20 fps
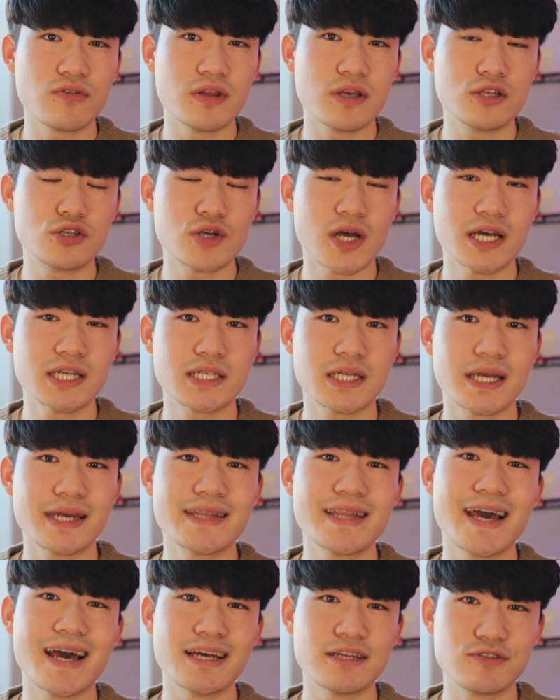to the trash
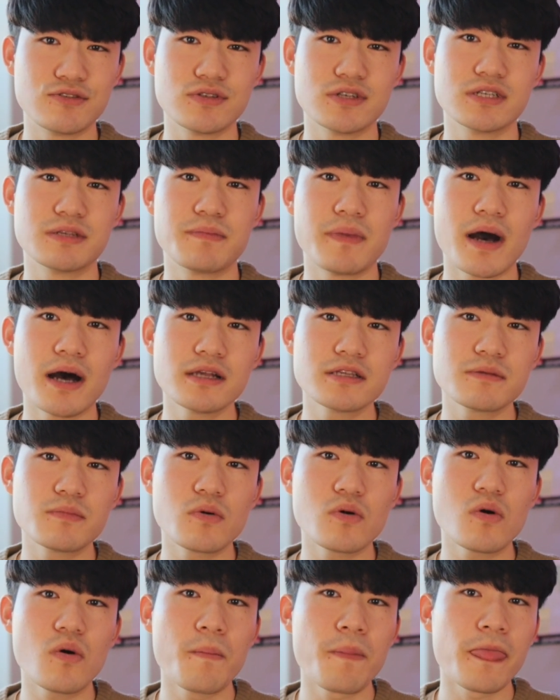can as soon as
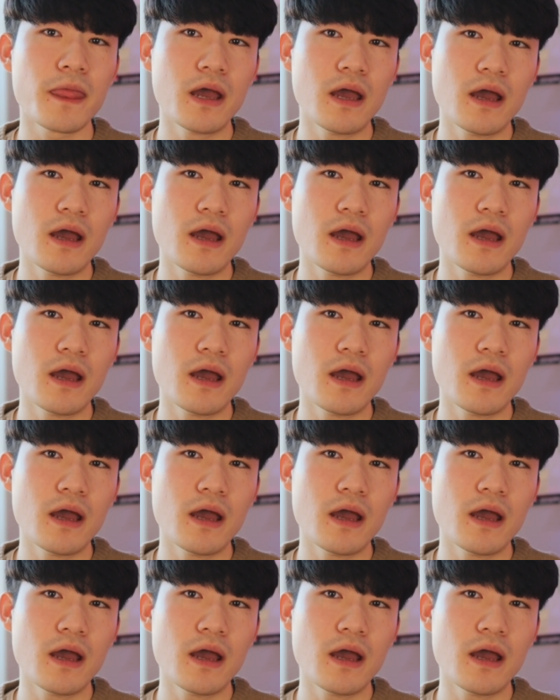possible,